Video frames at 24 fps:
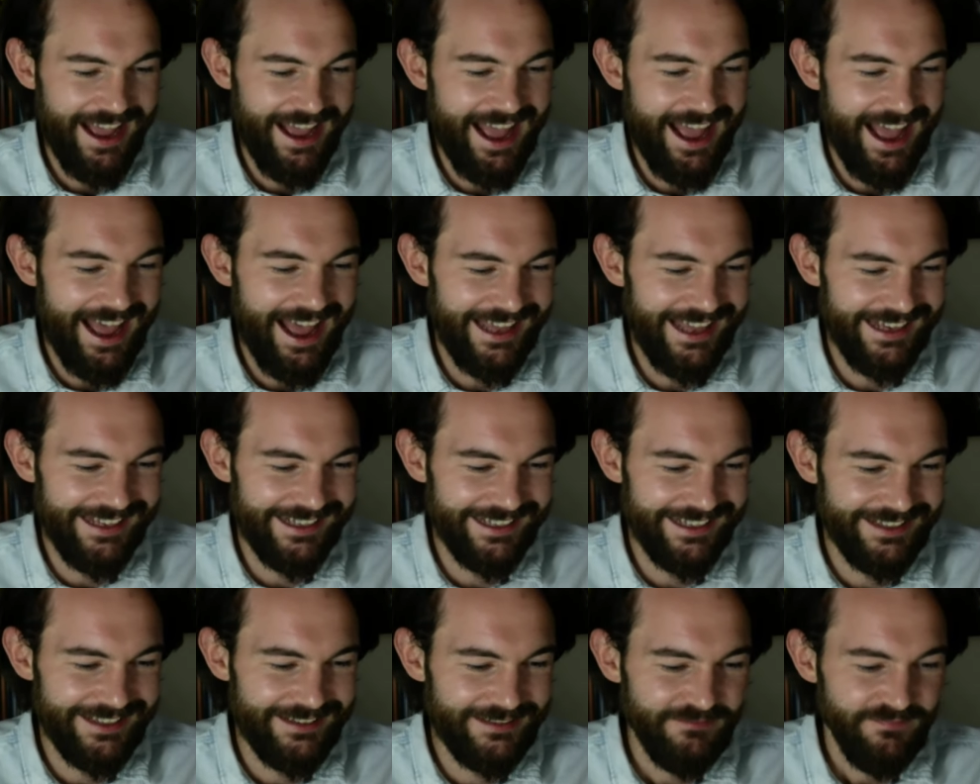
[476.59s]

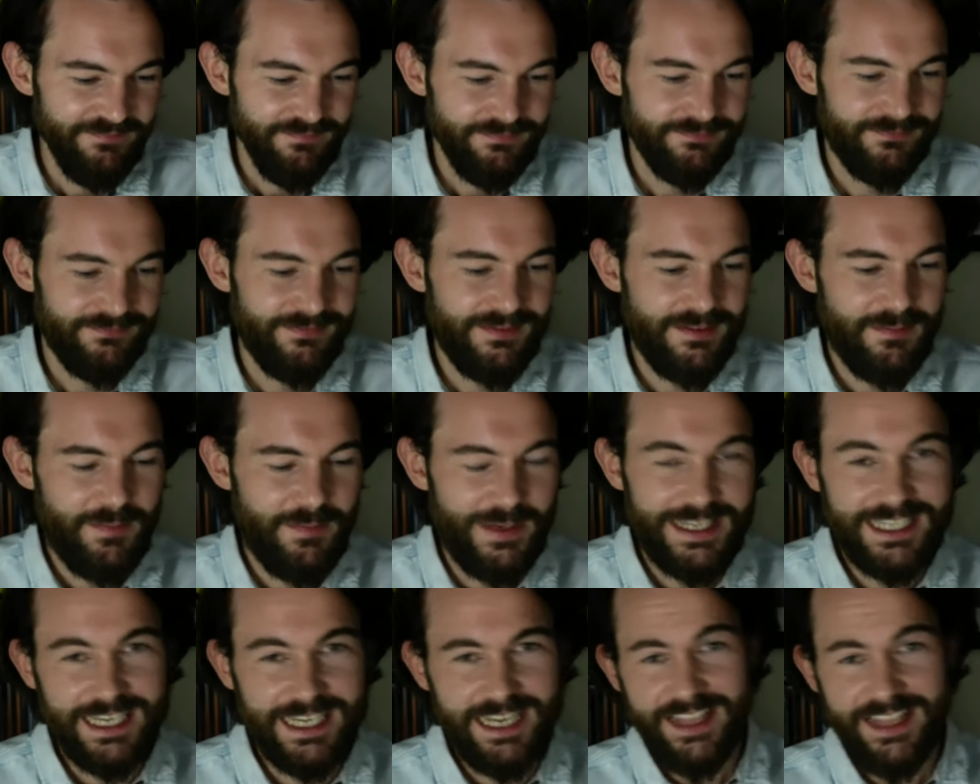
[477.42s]
And
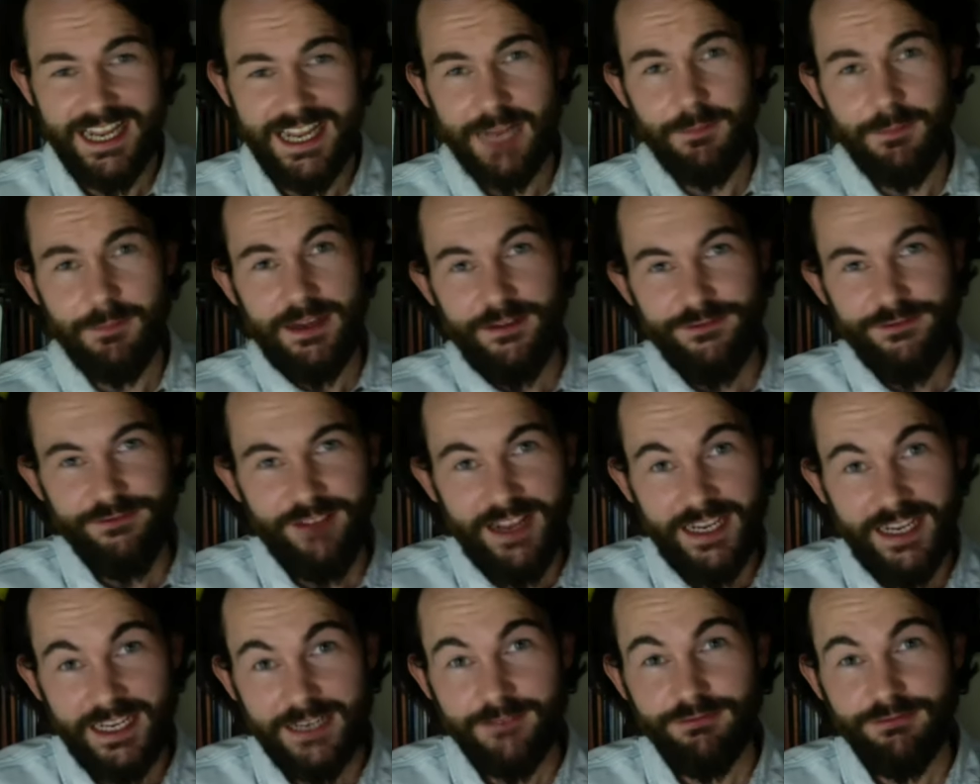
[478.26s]
basically they had been
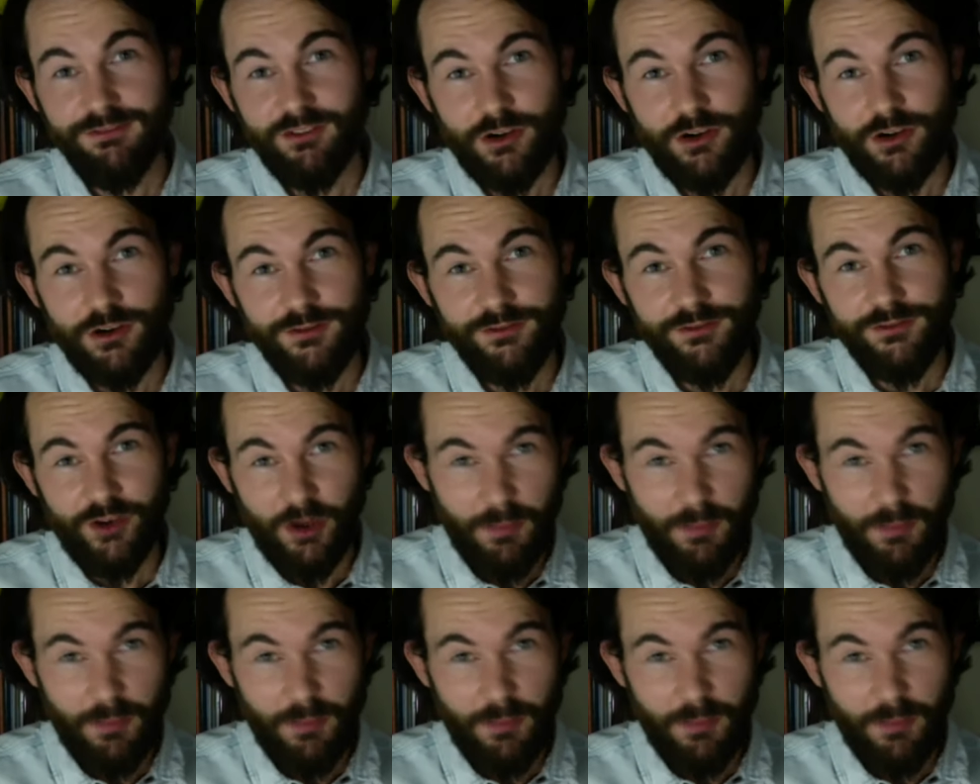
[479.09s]
fighting for a